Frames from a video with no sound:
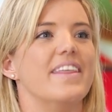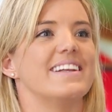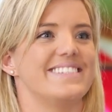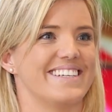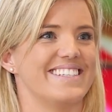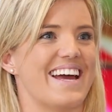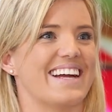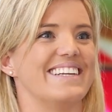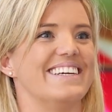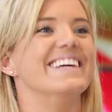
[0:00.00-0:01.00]
That's
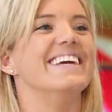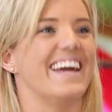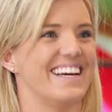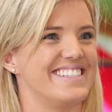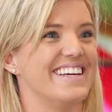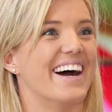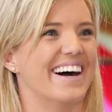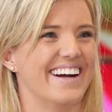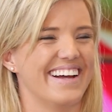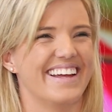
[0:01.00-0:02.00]
exactly, yes, yeah.
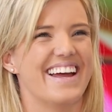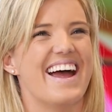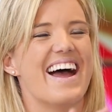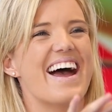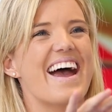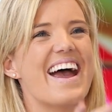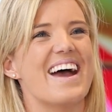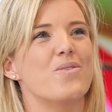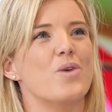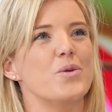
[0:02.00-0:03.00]

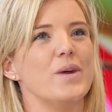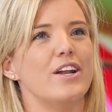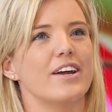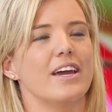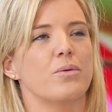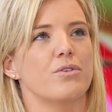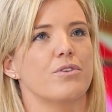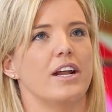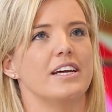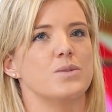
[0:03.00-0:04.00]
And what we look at with
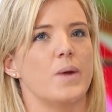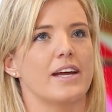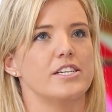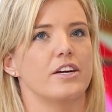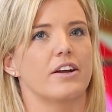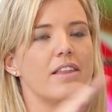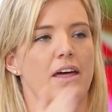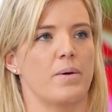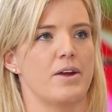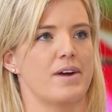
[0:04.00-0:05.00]
rolling is we actually look at it the
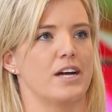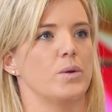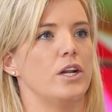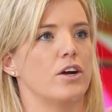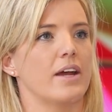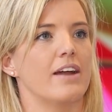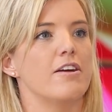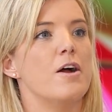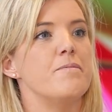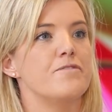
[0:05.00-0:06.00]
other way around. We look
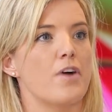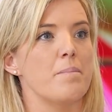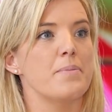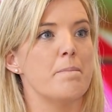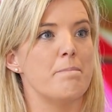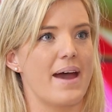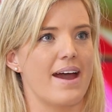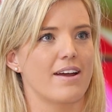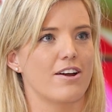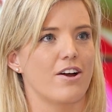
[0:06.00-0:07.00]
at from the
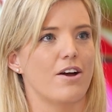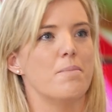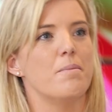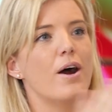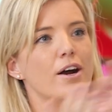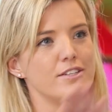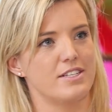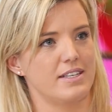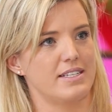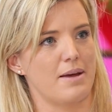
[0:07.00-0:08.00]
back
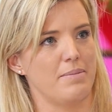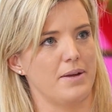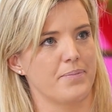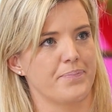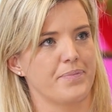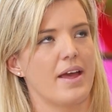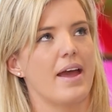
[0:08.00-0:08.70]
onto the tummy. Okay.